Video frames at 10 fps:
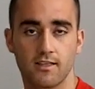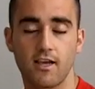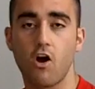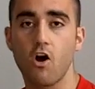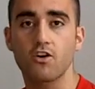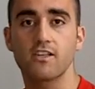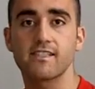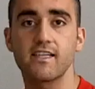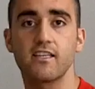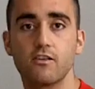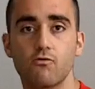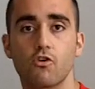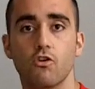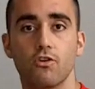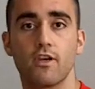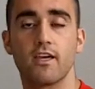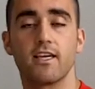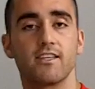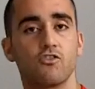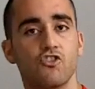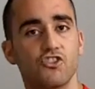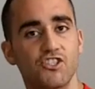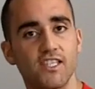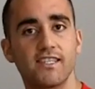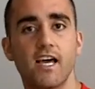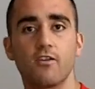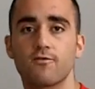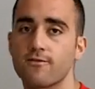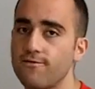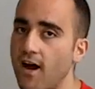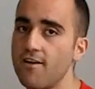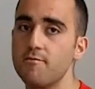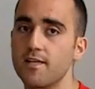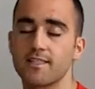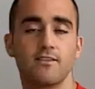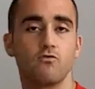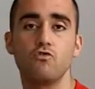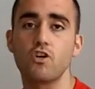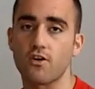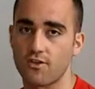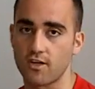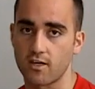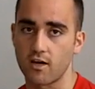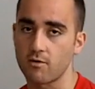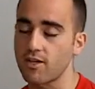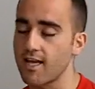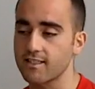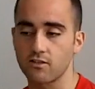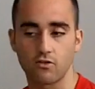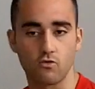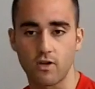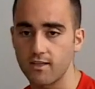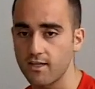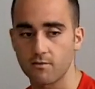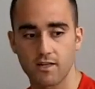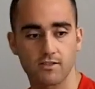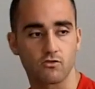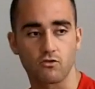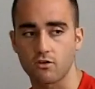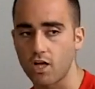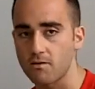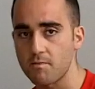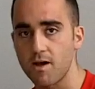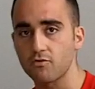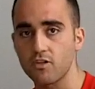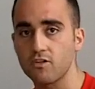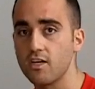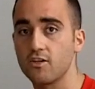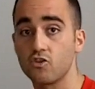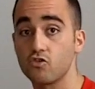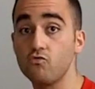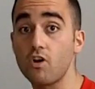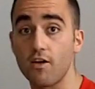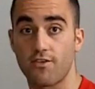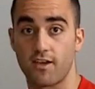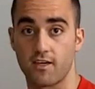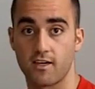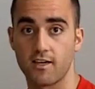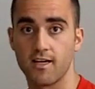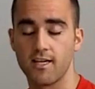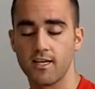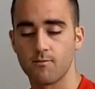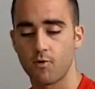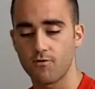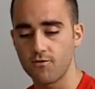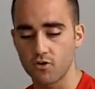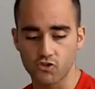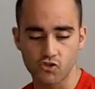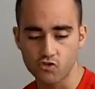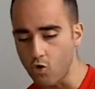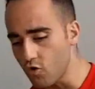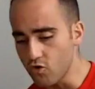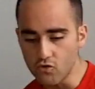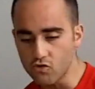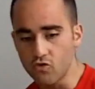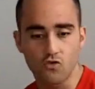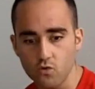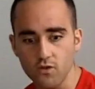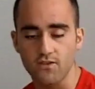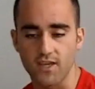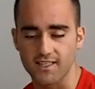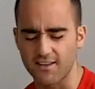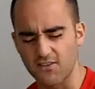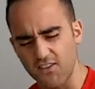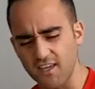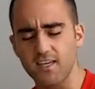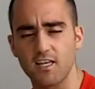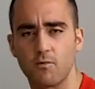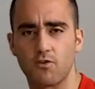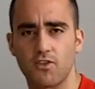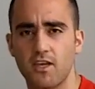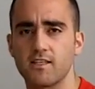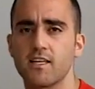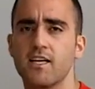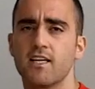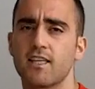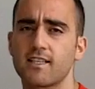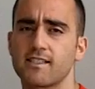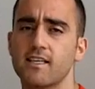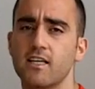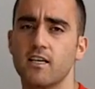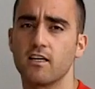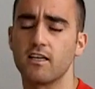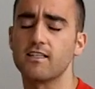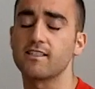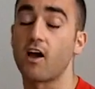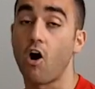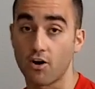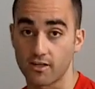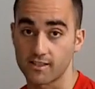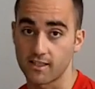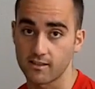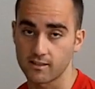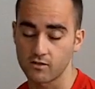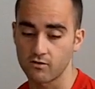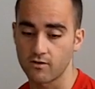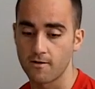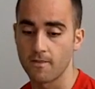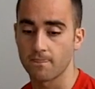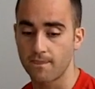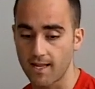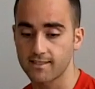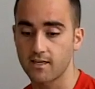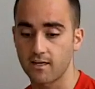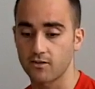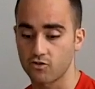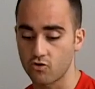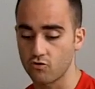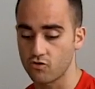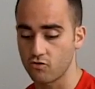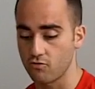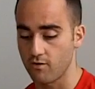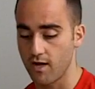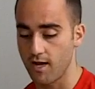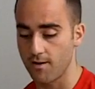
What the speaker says: The hardest thing in the world is to just sit down for 5 minutes and do nothing. I'm not asking you to do anything. I'm not asking you to climb a mountain. Just do nothing. But we are so used to doing things and thinking about things. It's the hardest thing. So that kind of shows you